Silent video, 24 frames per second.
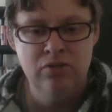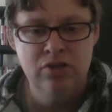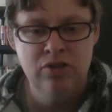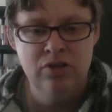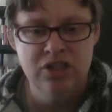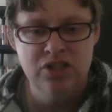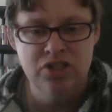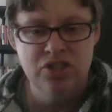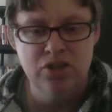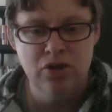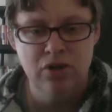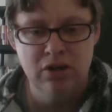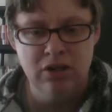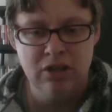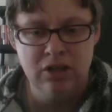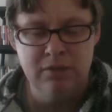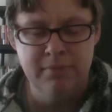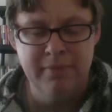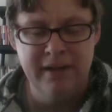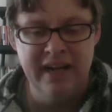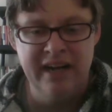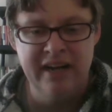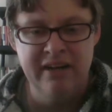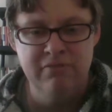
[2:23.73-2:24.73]
and talked
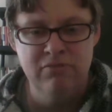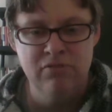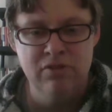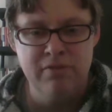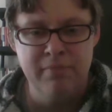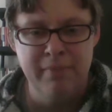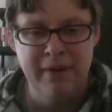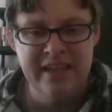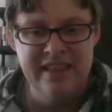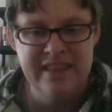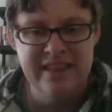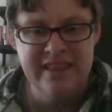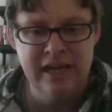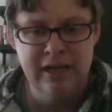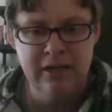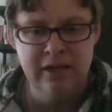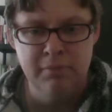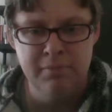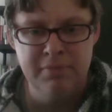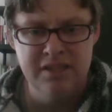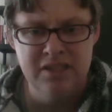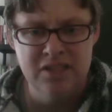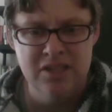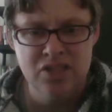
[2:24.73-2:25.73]
about it with my
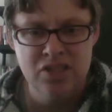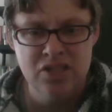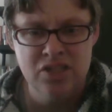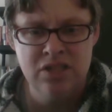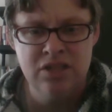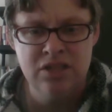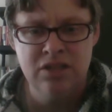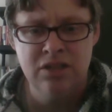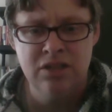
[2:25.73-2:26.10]
therapist.